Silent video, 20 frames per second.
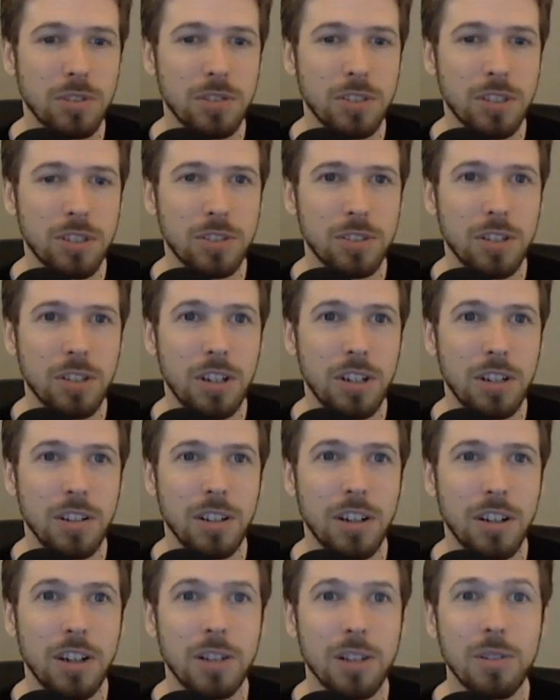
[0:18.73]
that's kind of the
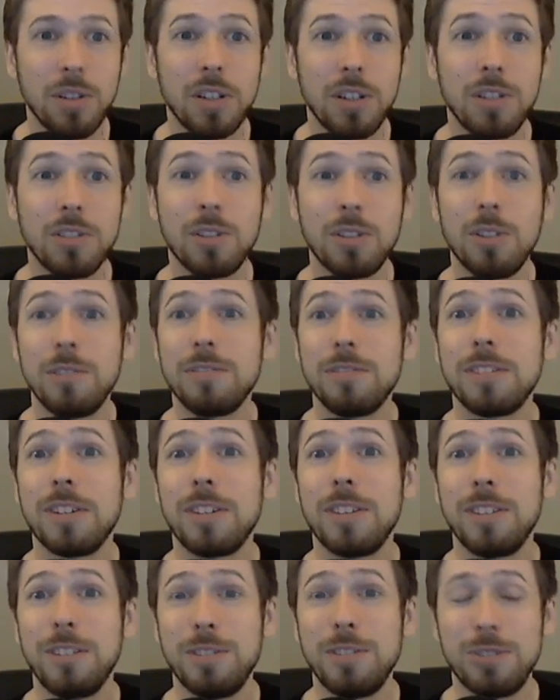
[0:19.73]
highlight of
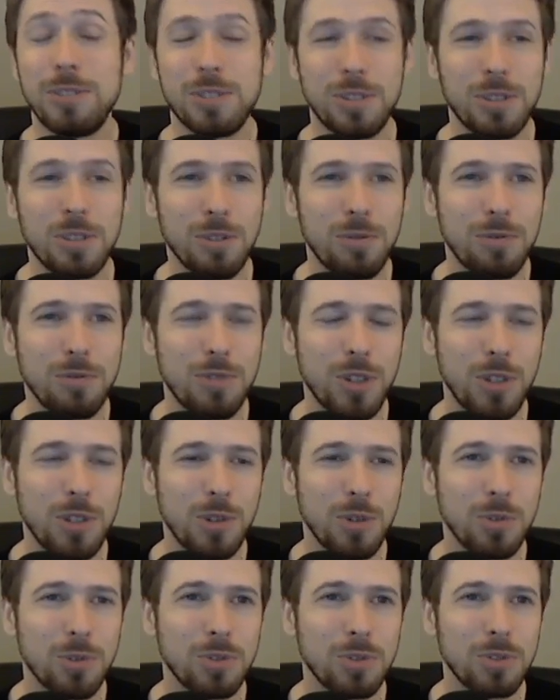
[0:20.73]
these
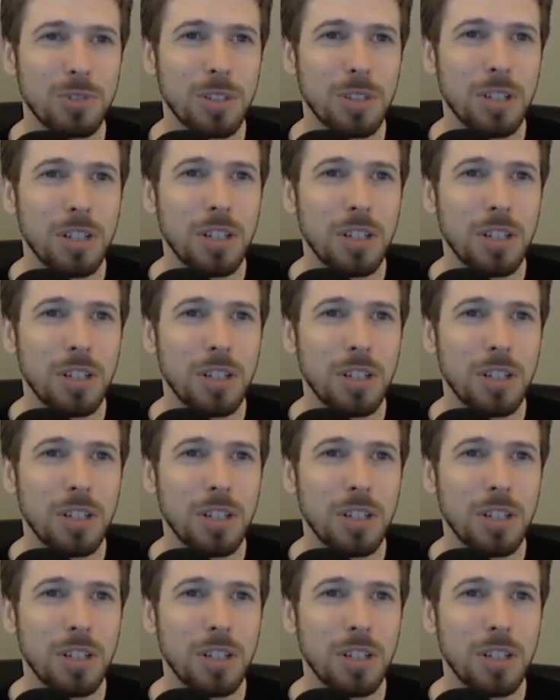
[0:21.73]
videos.